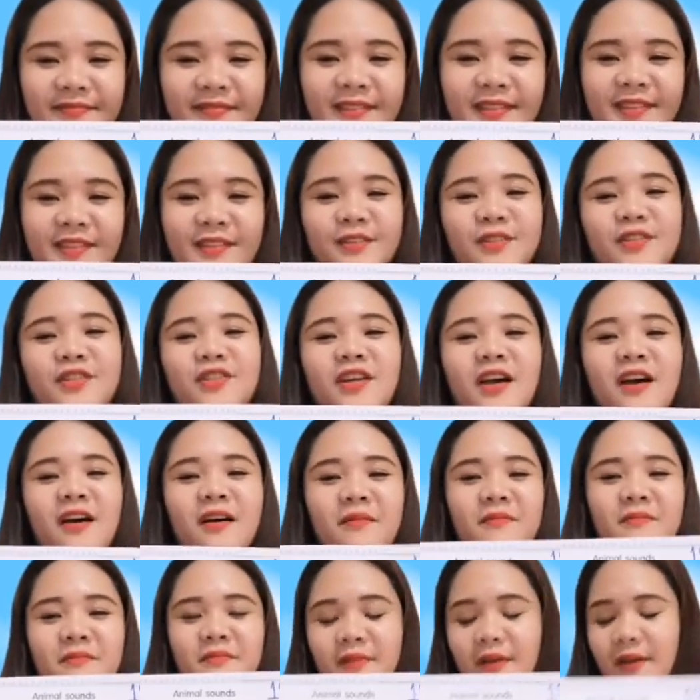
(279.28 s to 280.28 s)
Good
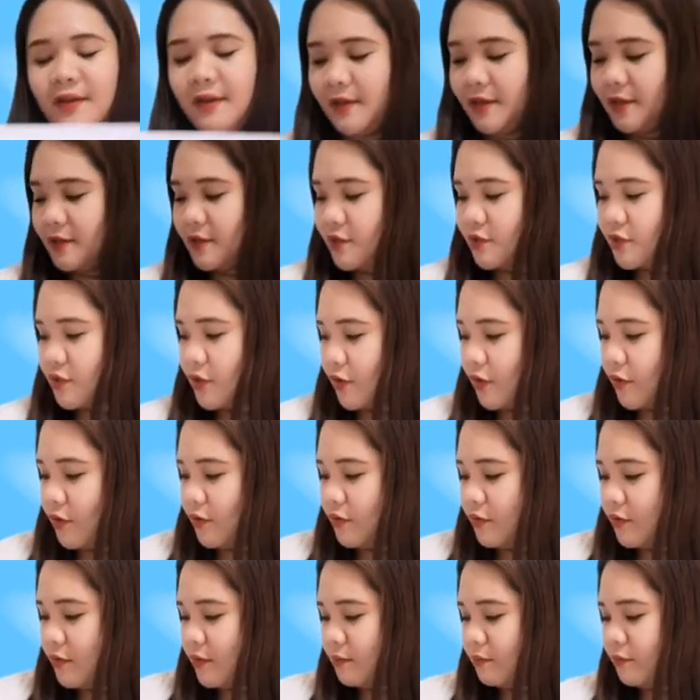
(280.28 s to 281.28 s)
job.
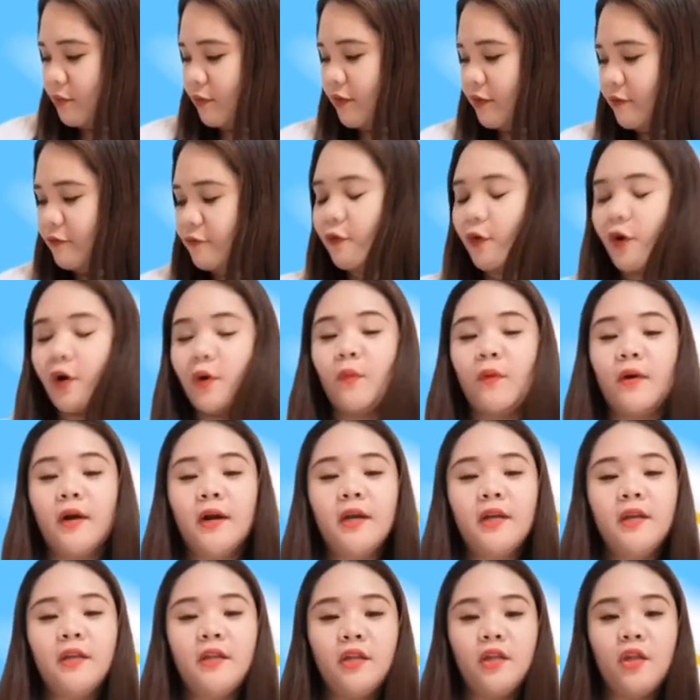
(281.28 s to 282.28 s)
So moving
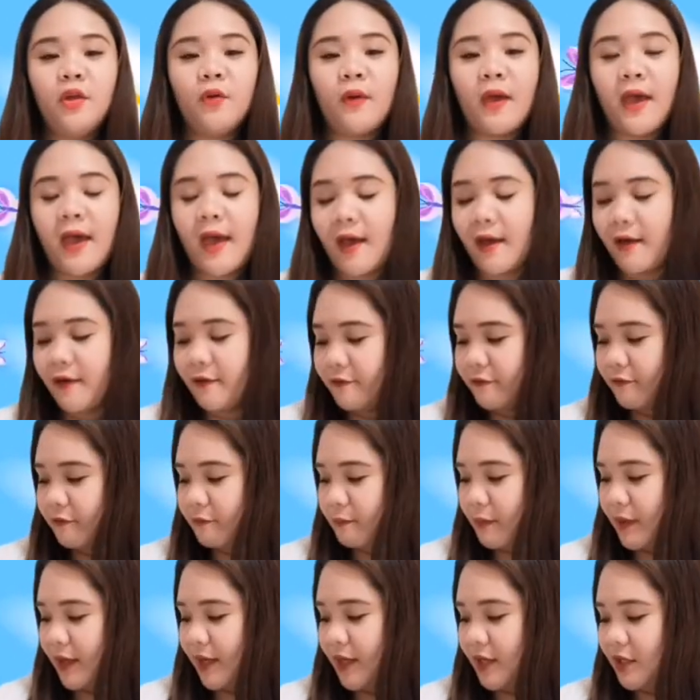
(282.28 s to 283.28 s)
forward, you have
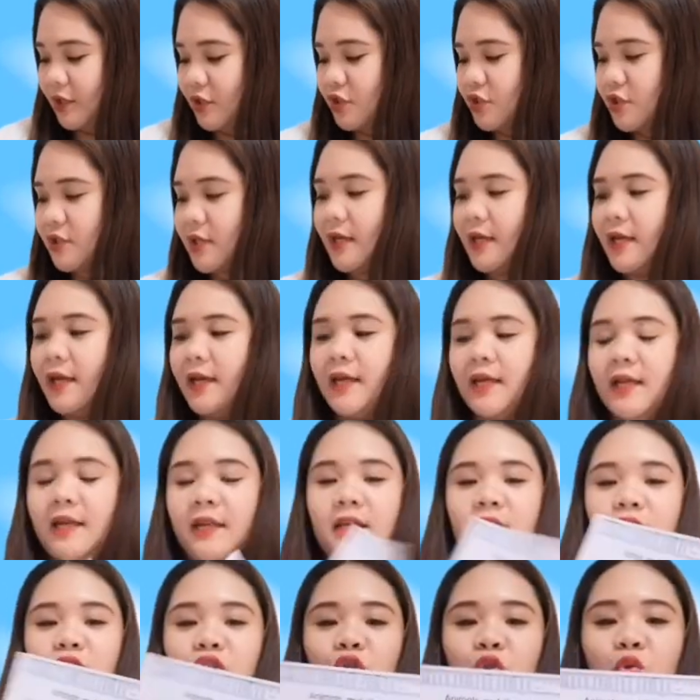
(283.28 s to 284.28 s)
page
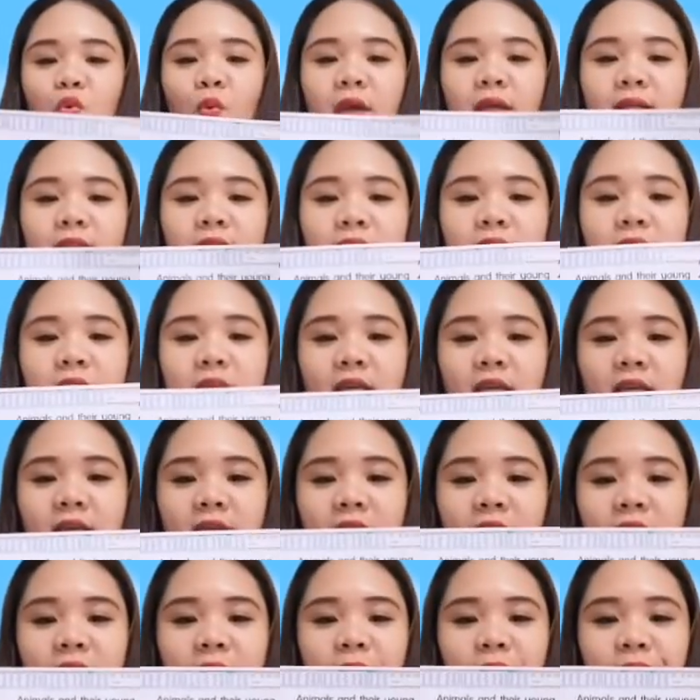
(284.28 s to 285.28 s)

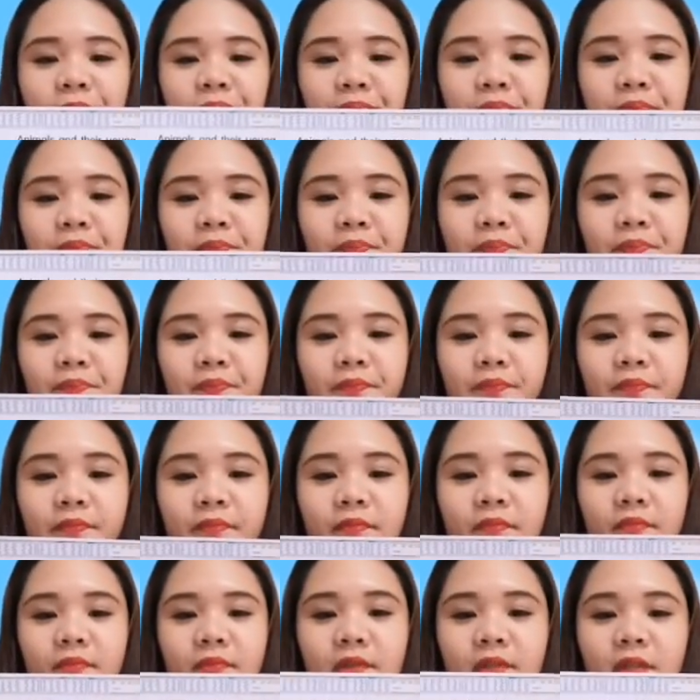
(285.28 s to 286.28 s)
20.
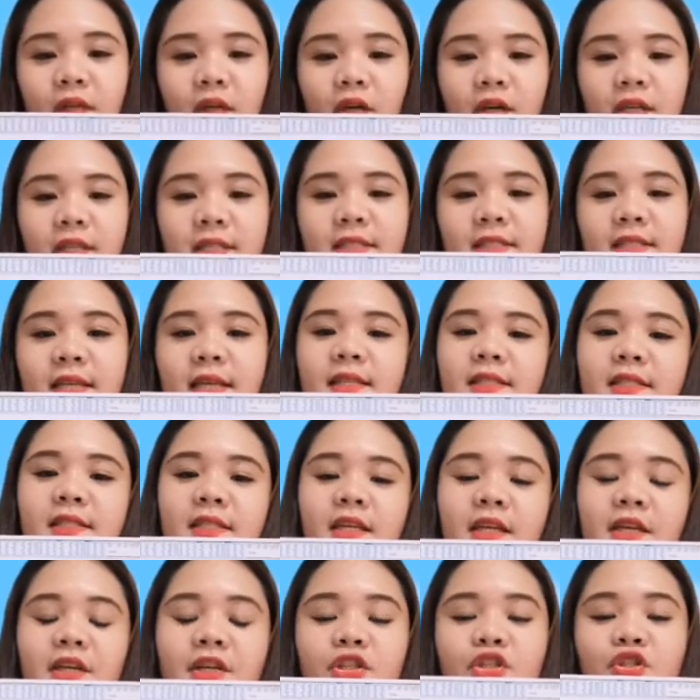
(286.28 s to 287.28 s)
It says
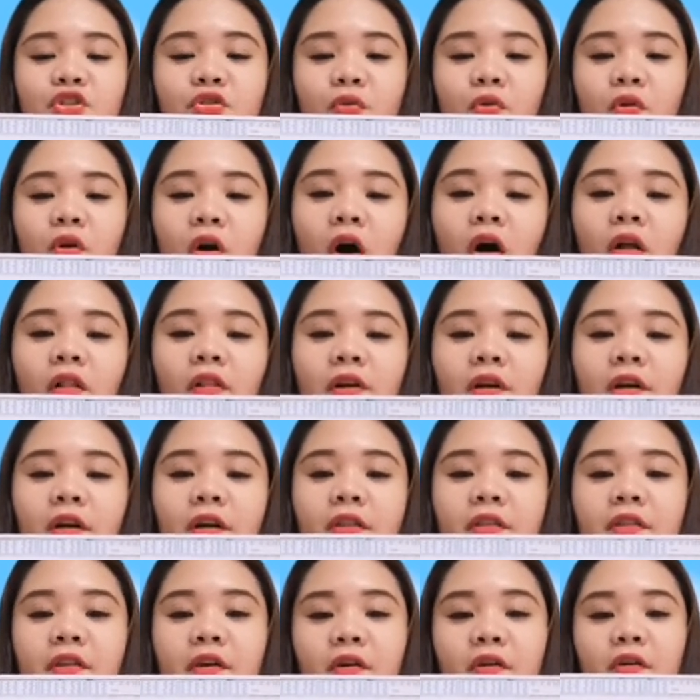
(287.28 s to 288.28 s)
here to color
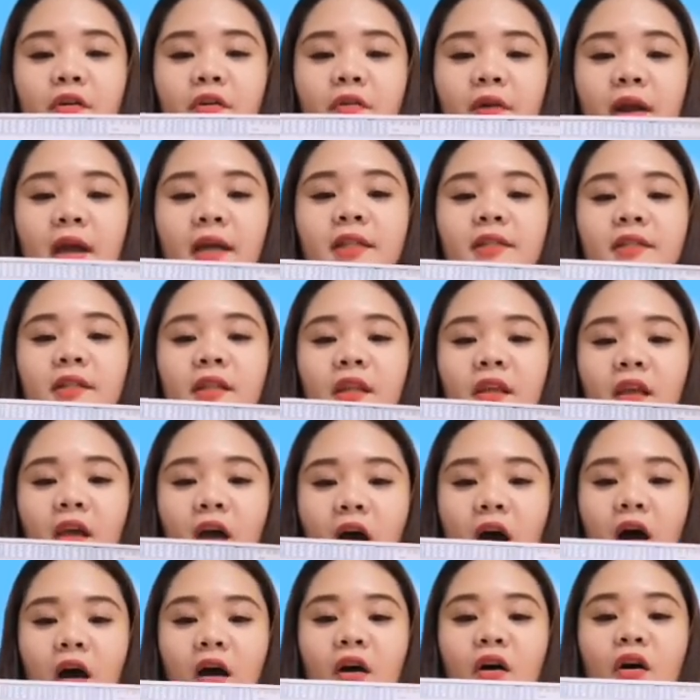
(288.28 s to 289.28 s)
the correct
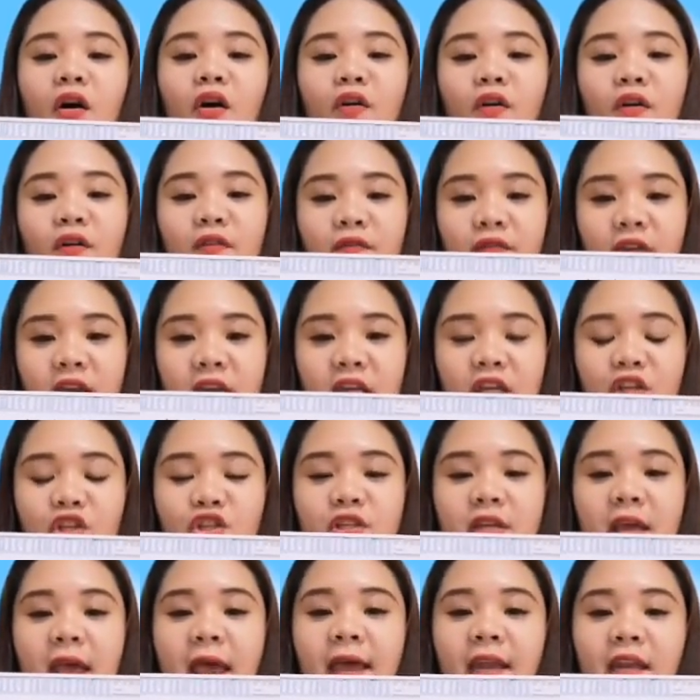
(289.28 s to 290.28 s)
young of
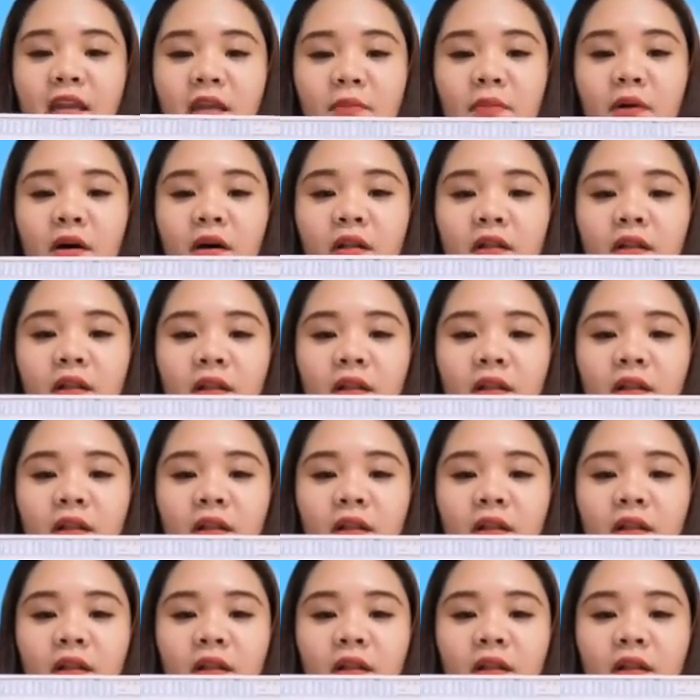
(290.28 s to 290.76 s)
each animal.